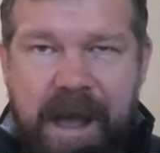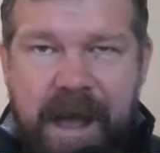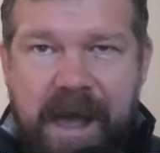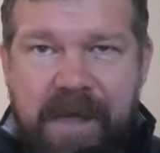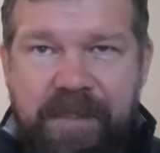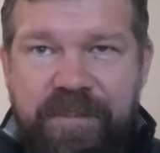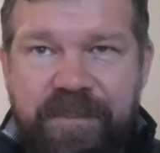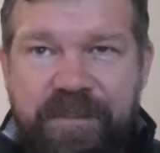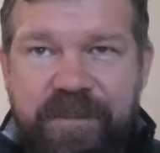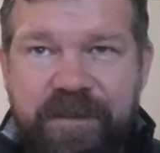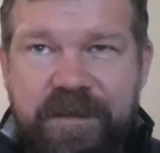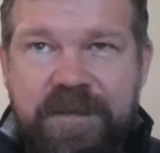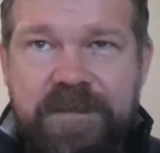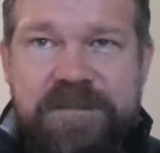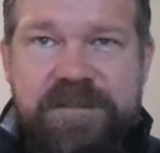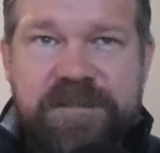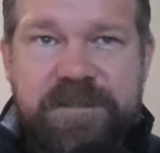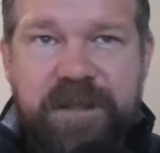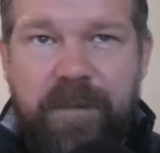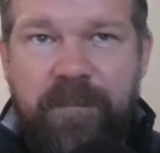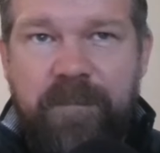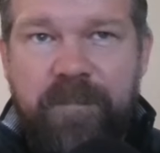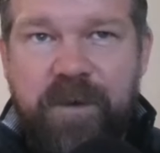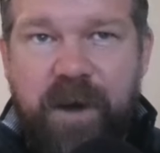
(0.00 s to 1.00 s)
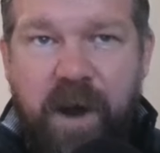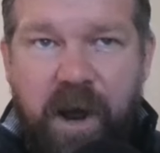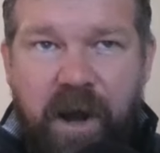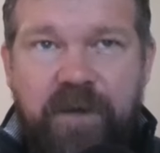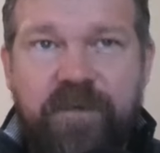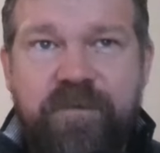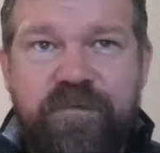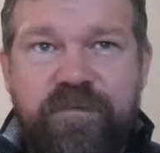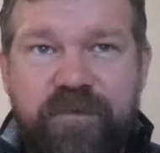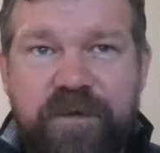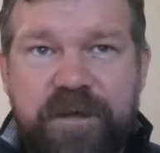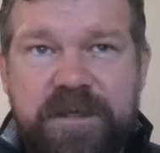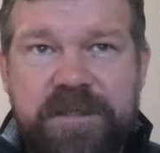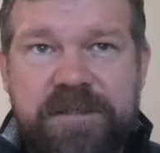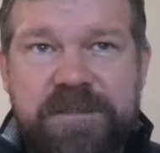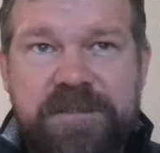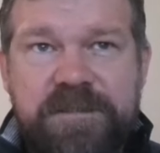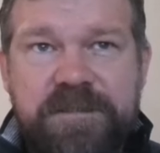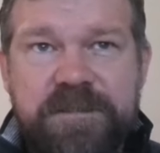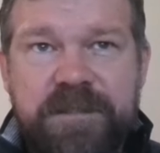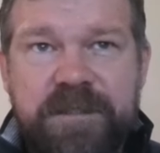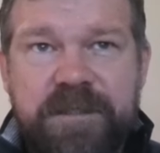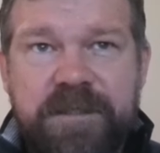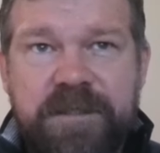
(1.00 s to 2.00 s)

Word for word: I think some countries,